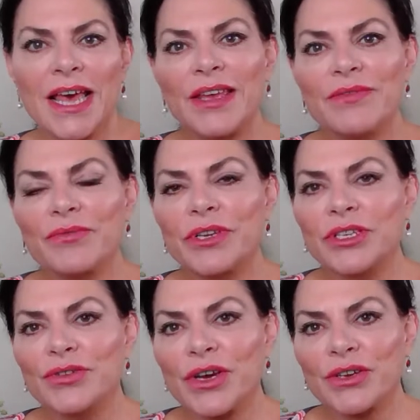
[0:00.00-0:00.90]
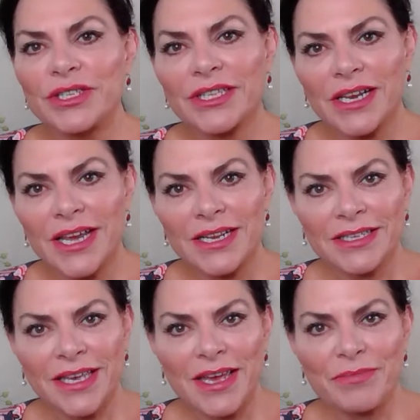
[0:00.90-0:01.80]
Even when you notice the
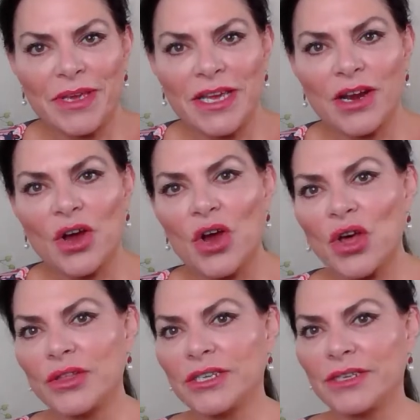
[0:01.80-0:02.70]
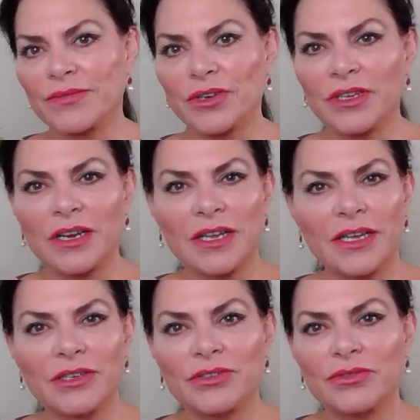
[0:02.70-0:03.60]
landscaping and all the different little
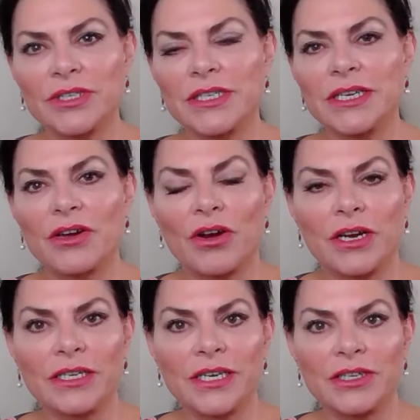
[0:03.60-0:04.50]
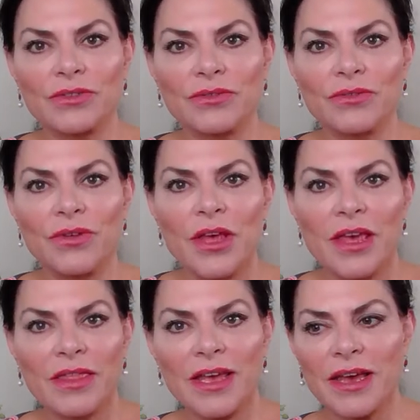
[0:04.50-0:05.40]
interesting architectural, they
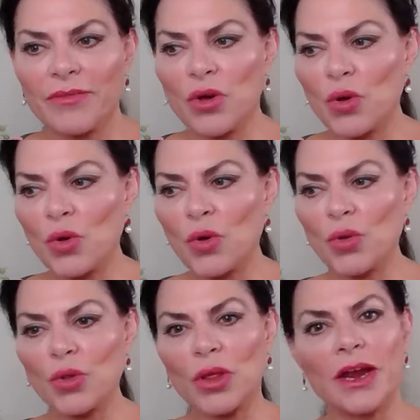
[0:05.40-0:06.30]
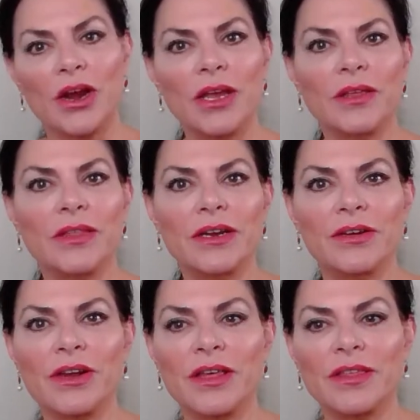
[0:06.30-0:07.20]
have a whole area that are
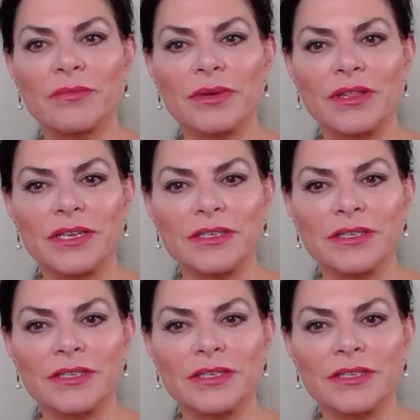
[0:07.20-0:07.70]
nothing but these